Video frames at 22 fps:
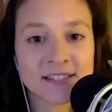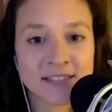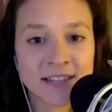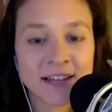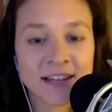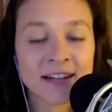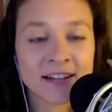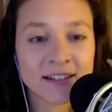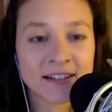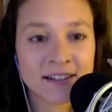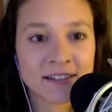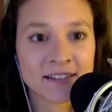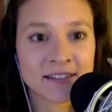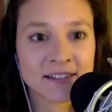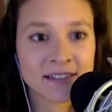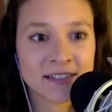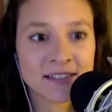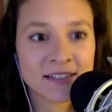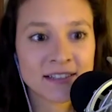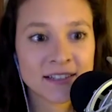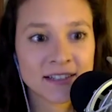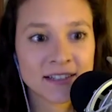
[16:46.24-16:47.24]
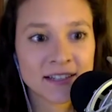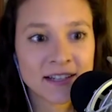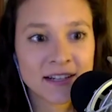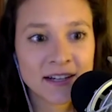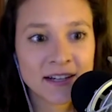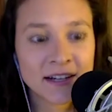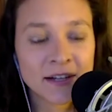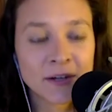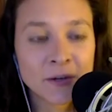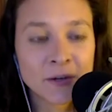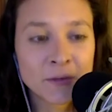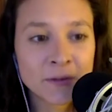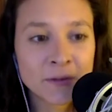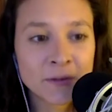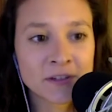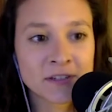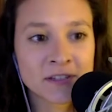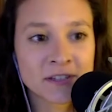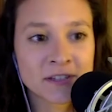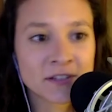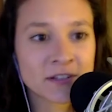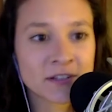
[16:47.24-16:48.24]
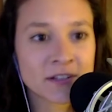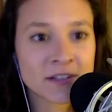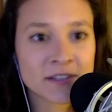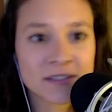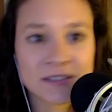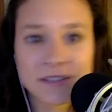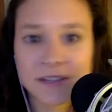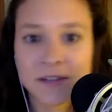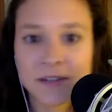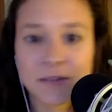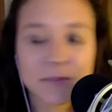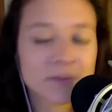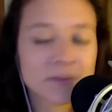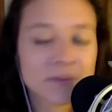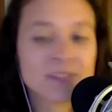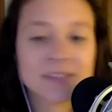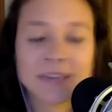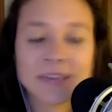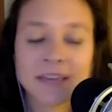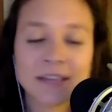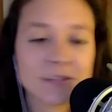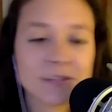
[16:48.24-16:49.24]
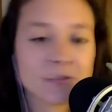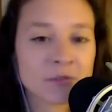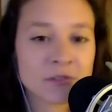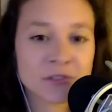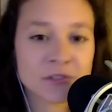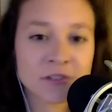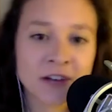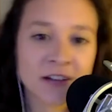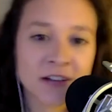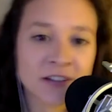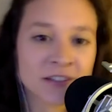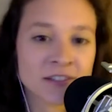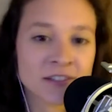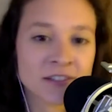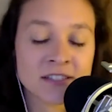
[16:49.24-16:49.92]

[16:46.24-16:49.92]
Yeah. I hope our series, I hope it gains more traction.